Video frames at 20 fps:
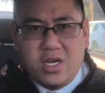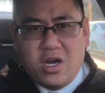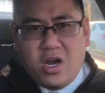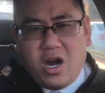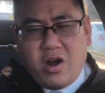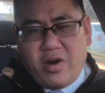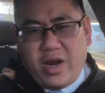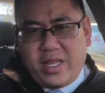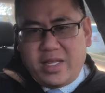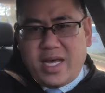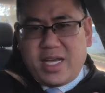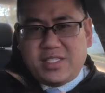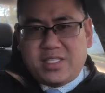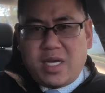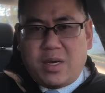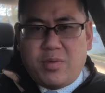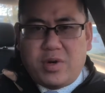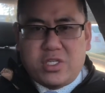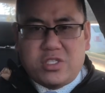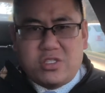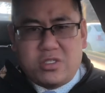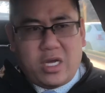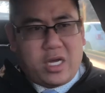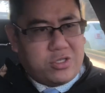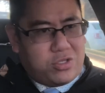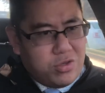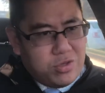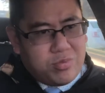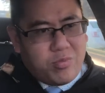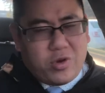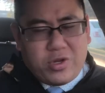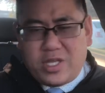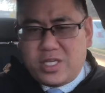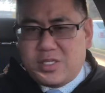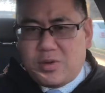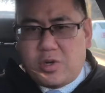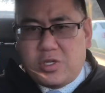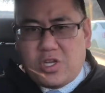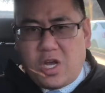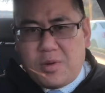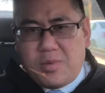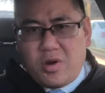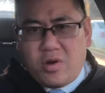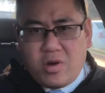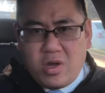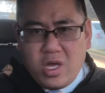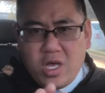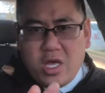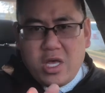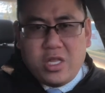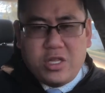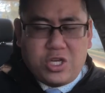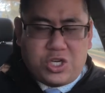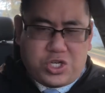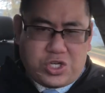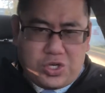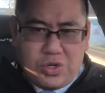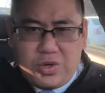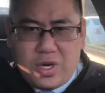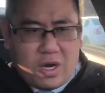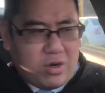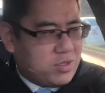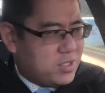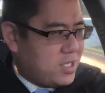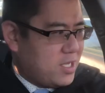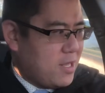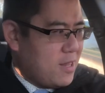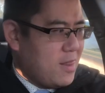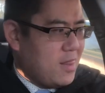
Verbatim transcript: All right, last thing I want to uh, two more things I want to talk about: the shootout.